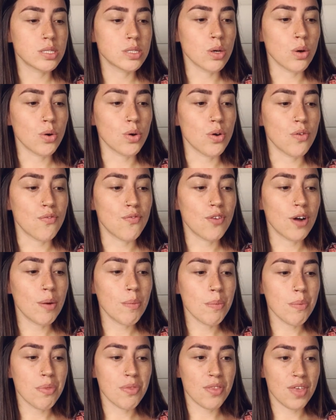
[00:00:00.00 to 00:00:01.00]
So
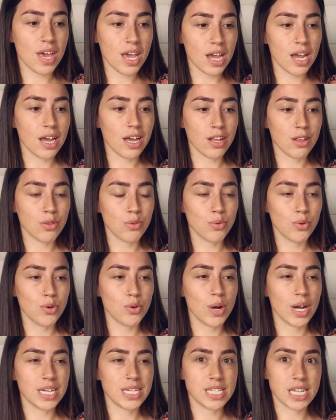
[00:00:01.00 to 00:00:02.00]
from there,
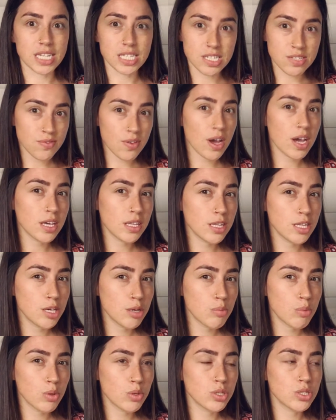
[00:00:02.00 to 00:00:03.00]
through identifying
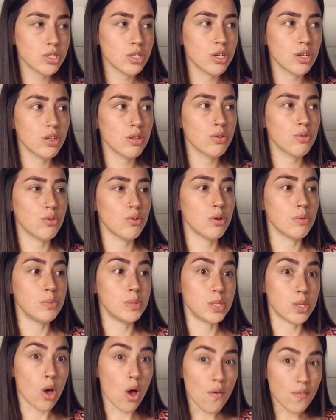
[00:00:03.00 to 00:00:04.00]
the emotion, through
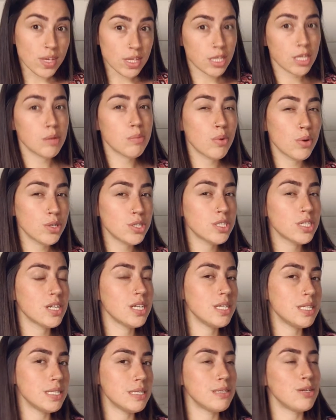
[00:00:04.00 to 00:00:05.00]
observing the emotion
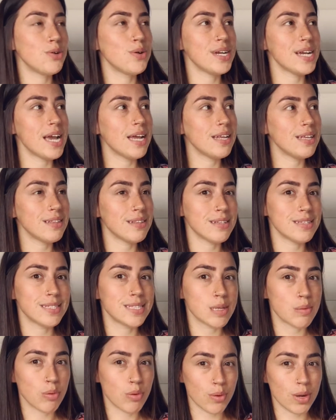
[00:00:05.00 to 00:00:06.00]
and creating this
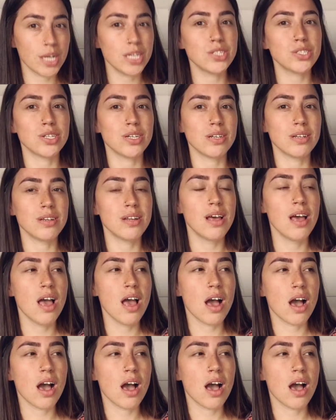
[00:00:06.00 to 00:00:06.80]
separation,